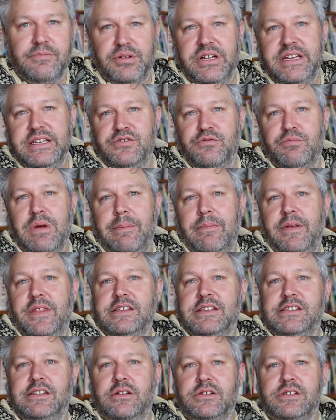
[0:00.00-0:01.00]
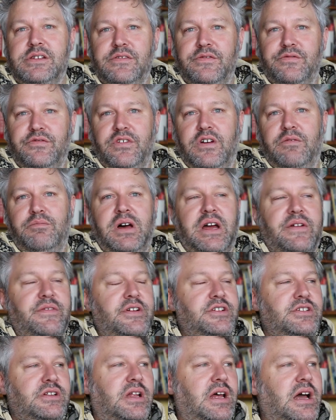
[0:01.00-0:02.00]
please remember, there's lots of my
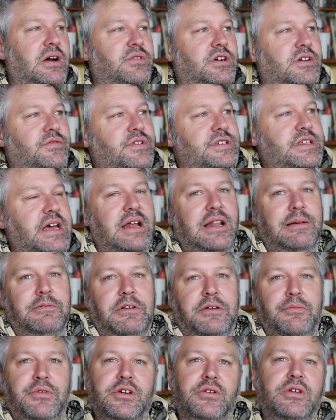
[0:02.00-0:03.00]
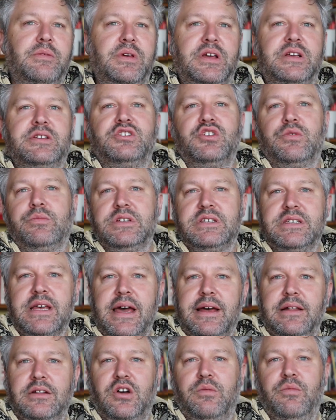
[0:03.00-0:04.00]
original artwork for sale. I'm going to be doing a big summer
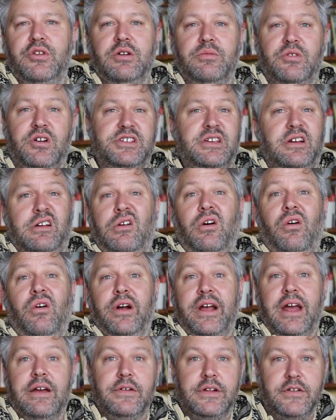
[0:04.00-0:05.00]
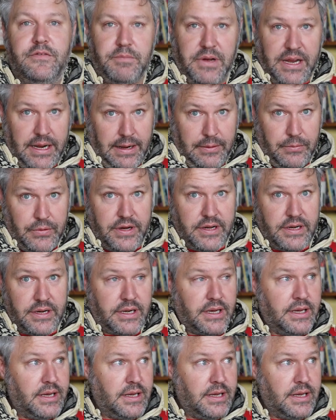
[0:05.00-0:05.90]
sale coming up because I've got to get rid of my artwork.